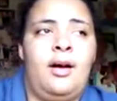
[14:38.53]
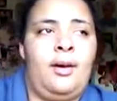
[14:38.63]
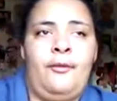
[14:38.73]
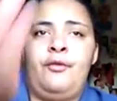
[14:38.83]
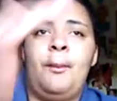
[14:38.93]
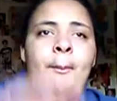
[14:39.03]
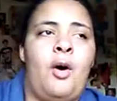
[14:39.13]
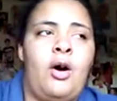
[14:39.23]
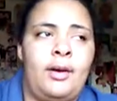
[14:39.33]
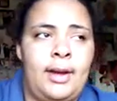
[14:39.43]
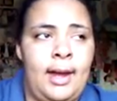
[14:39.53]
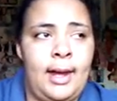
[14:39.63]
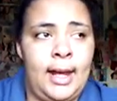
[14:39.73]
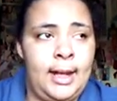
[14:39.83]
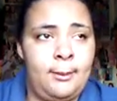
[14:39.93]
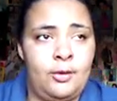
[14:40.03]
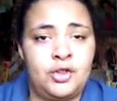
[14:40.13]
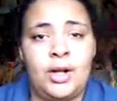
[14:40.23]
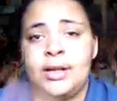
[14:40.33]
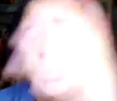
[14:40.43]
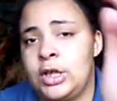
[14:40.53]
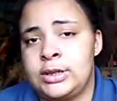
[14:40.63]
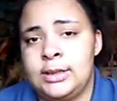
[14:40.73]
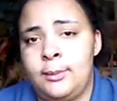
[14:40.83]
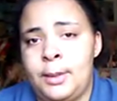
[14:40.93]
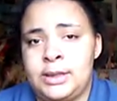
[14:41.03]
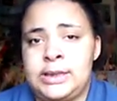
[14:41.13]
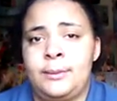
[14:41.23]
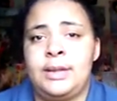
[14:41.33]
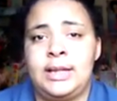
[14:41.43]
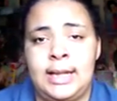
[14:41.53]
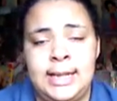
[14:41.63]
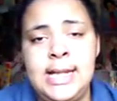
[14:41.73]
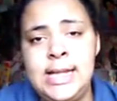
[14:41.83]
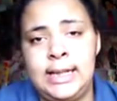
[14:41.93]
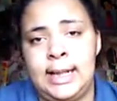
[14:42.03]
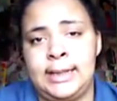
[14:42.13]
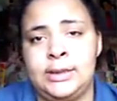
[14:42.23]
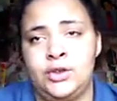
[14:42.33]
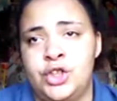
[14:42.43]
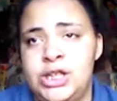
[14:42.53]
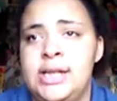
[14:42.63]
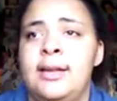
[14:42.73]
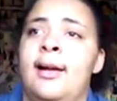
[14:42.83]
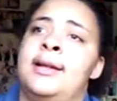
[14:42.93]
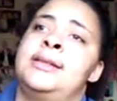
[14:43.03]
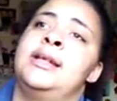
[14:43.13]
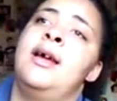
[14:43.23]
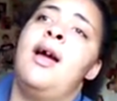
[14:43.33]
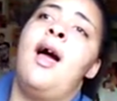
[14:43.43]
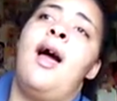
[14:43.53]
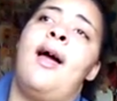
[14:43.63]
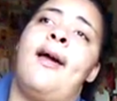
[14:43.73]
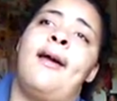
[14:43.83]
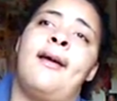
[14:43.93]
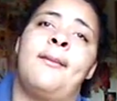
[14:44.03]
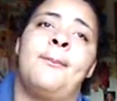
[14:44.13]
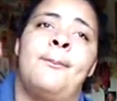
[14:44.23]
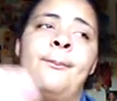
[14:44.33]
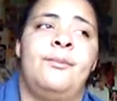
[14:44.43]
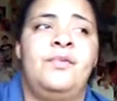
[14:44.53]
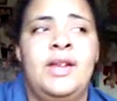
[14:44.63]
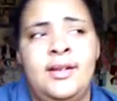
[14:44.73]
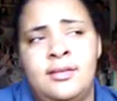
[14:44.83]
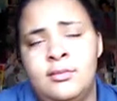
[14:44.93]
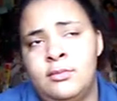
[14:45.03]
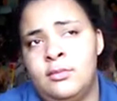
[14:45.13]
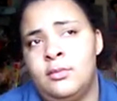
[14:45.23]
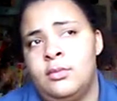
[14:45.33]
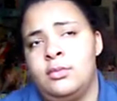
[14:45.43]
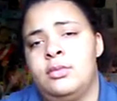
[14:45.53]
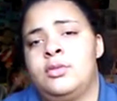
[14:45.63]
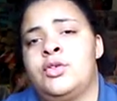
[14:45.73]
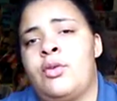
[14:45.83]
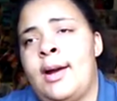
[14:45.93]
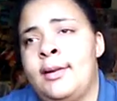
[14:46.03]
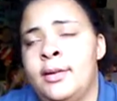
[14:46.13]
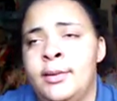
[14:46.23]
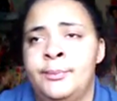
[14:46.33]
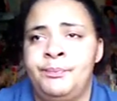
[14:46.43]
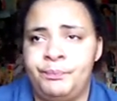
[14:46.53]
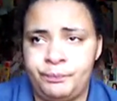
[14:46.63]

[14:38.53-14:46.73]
a football game or try to talk to, about something that he likes or she likes and then try to